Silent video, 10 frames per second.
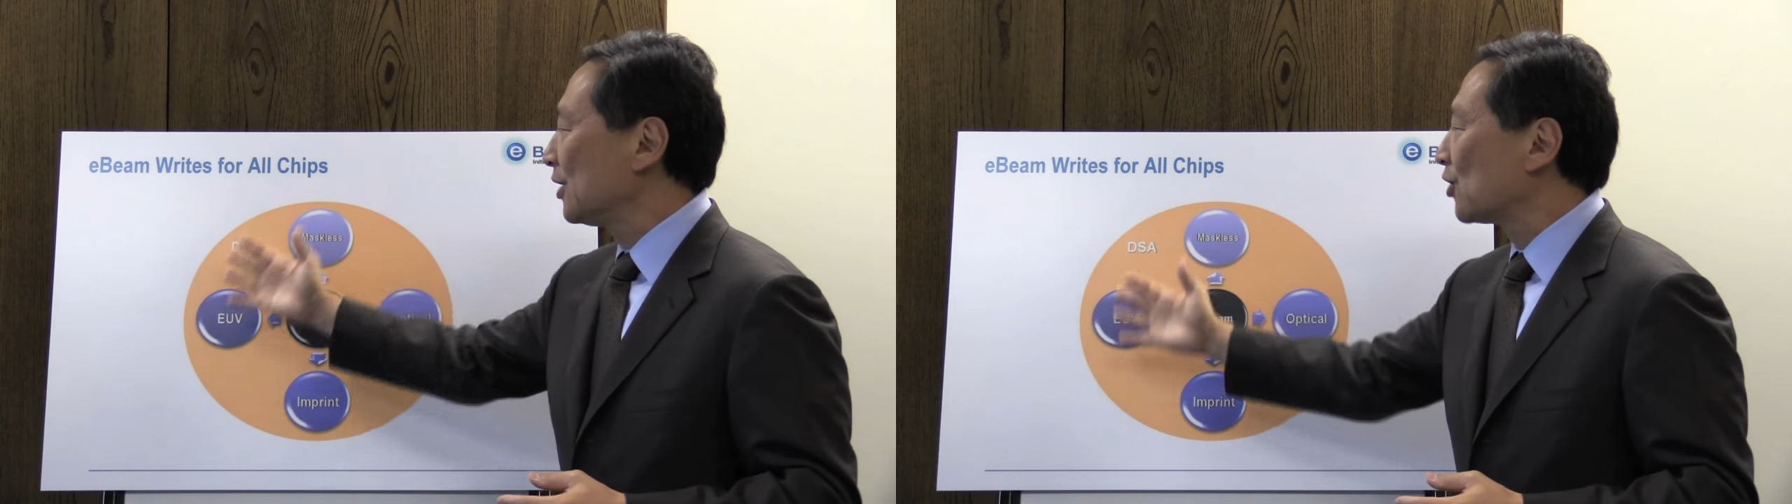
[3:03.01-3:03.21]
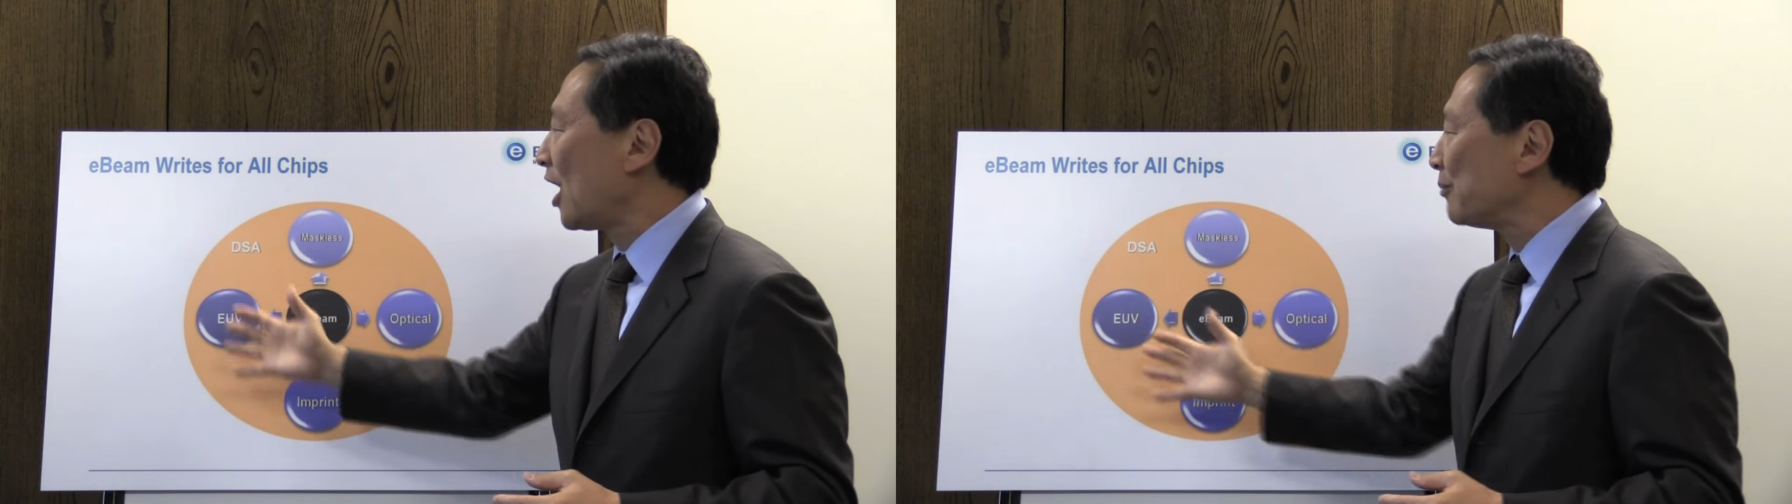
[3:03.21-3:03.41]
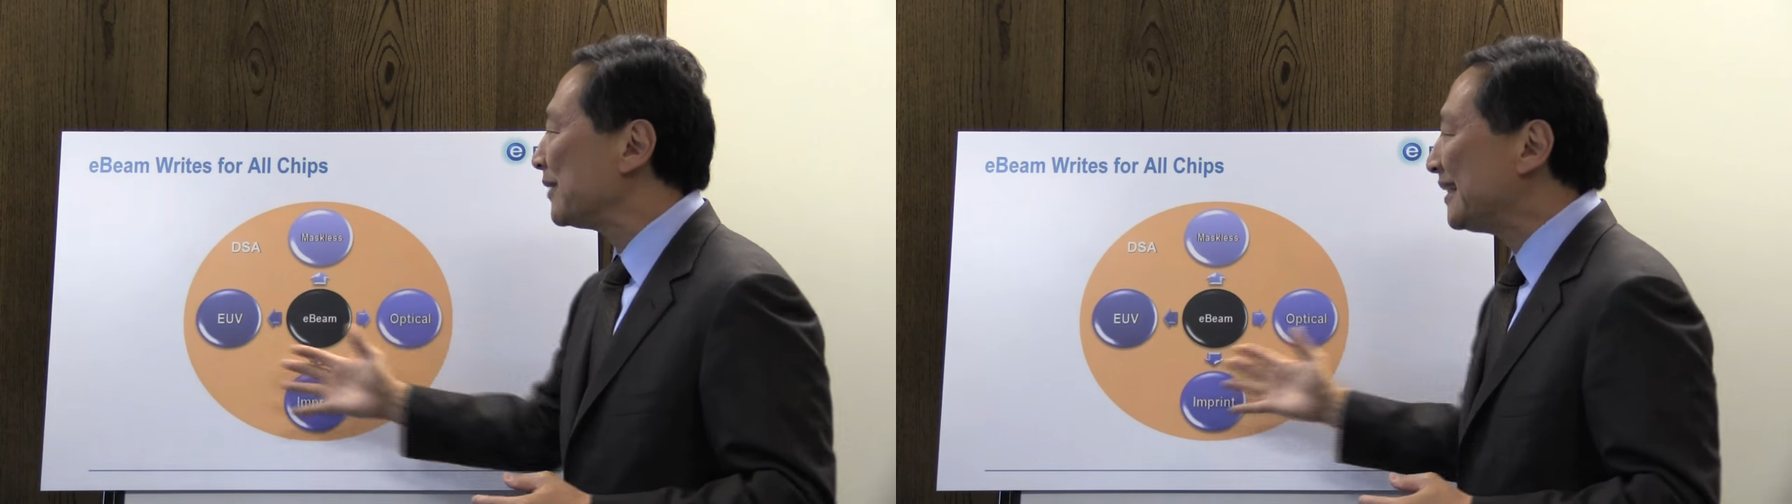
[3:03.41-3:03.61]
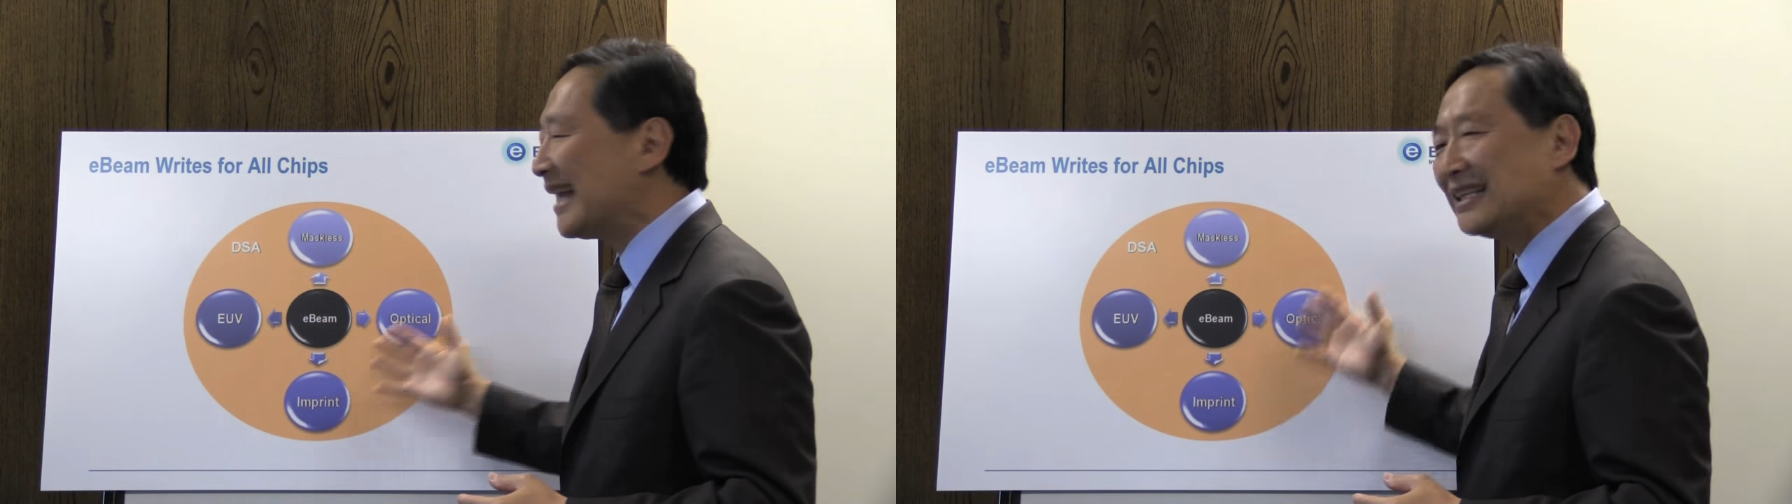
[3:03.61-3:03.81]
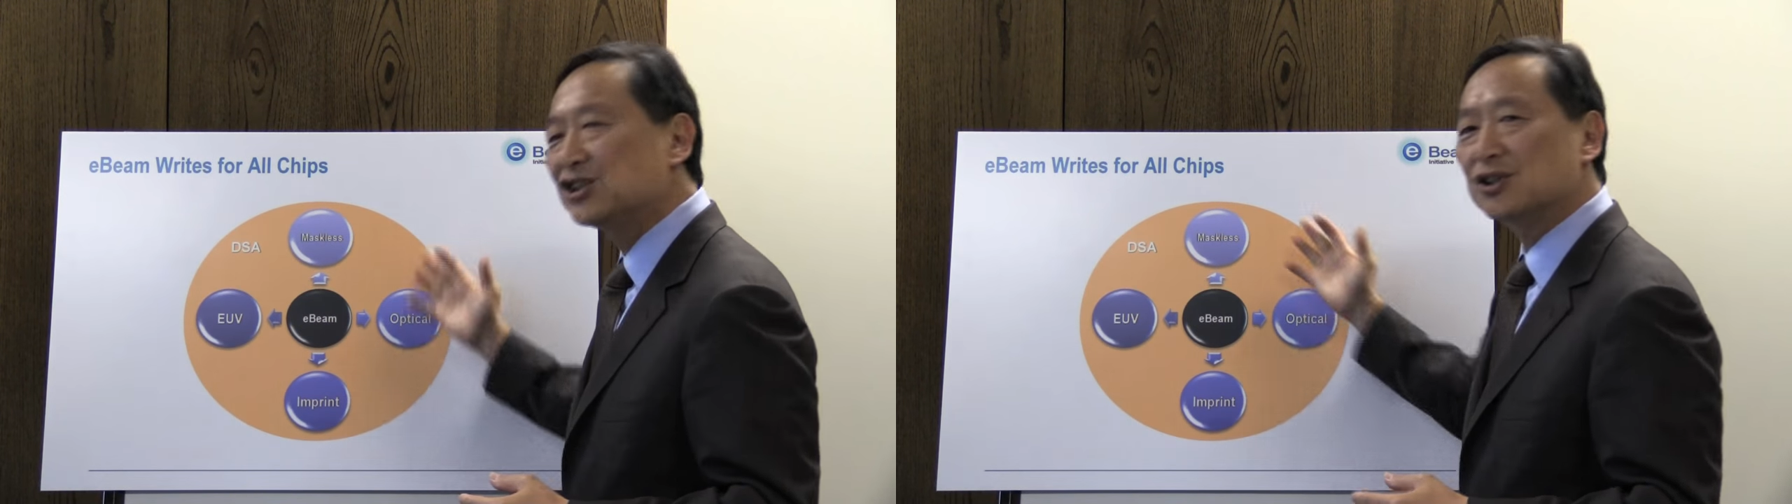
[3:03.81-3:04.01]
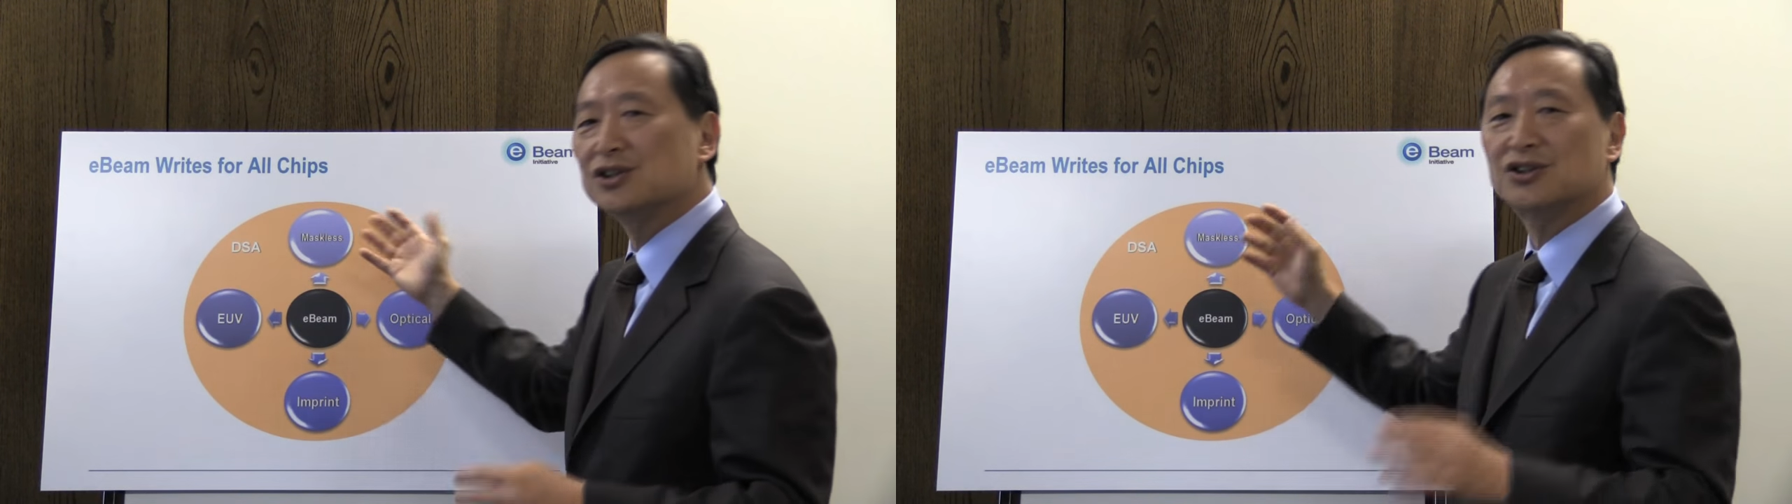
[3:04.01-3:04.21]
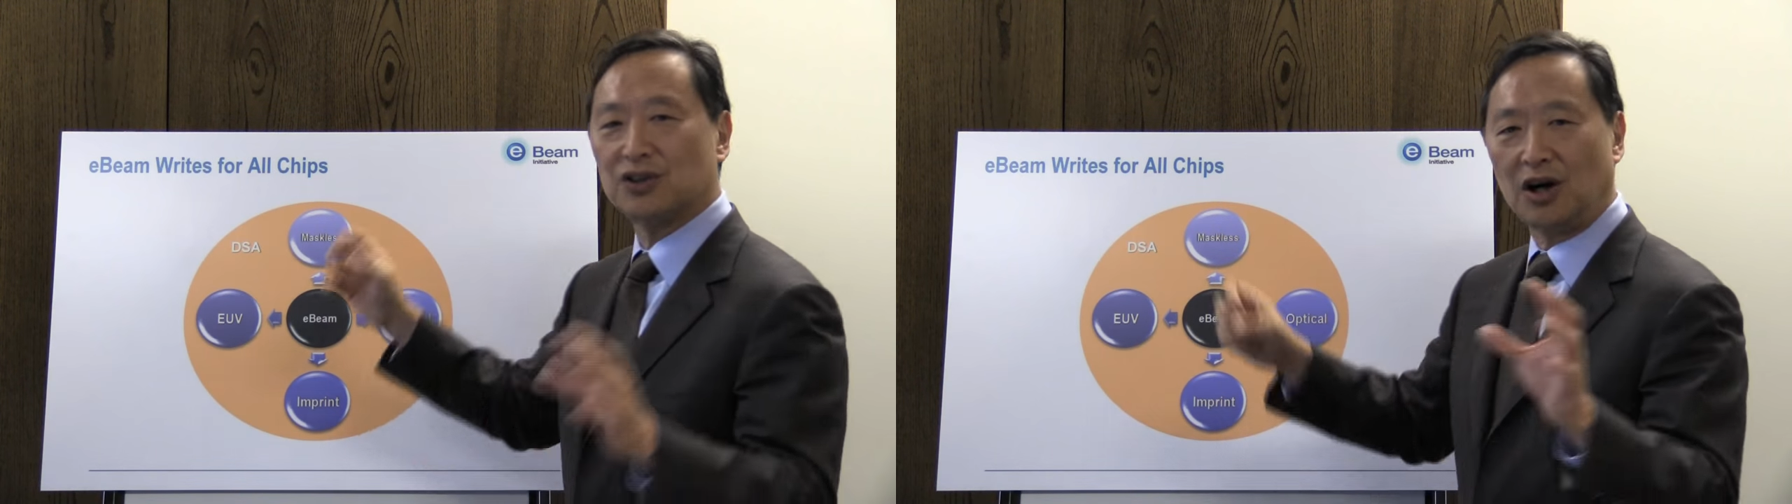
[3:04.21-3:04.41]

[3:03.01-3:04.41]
combinations